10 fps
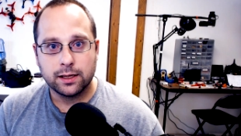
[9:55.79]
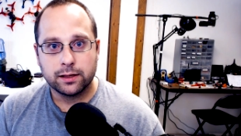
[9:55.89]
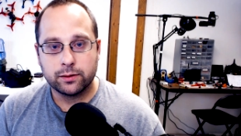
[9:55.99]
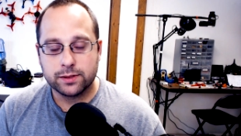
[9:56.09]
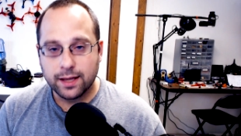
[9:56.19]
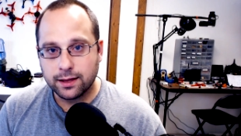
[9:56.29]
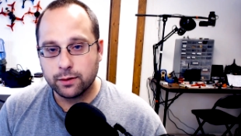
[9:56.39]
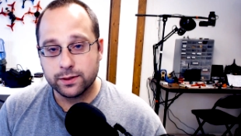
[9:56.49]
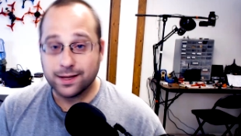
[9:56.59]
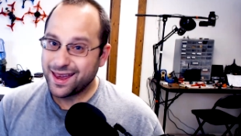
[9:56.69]
It was like there
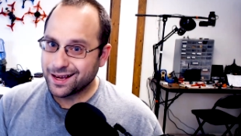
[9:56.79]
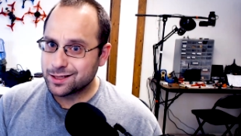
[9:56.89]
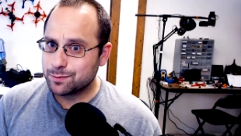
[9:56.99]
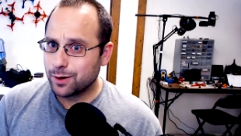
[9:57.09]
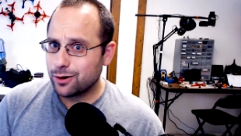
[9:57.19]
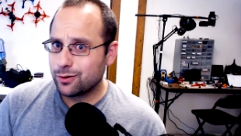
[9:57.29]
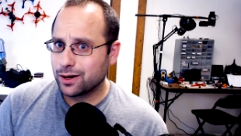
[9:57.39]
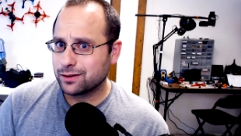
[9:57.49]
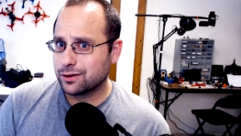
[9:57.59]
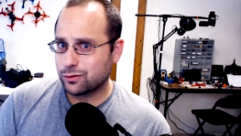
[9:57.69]
was expo
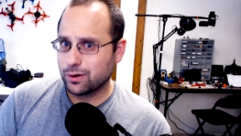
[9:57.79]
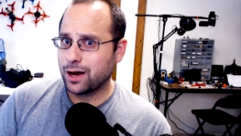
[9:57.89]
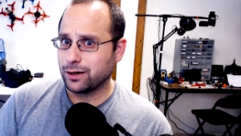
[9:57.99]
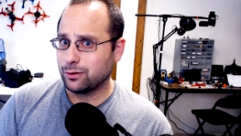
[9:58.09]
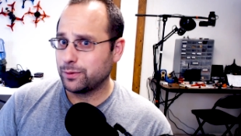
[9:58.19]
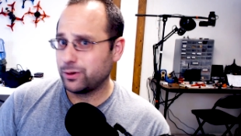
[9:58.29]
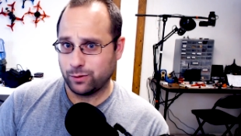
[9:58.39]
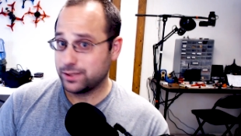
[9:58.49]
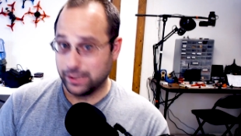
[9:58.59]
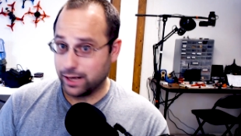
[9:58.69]
on the throttle, but it
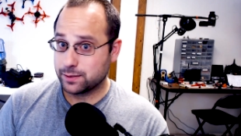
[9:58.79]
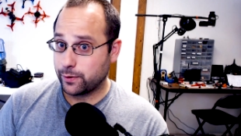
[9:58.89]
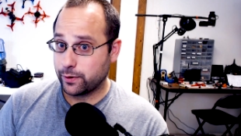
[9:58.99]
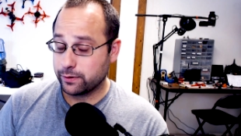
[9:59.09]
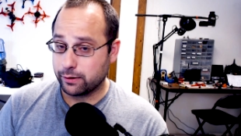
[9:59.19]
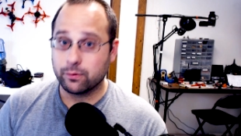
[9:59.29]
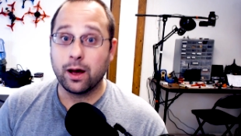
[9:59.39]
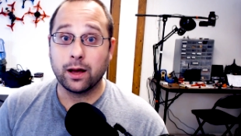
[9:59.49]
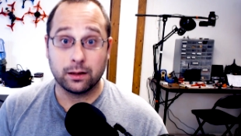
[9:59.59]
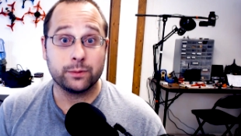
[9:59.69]
wasn't expo on the throttle.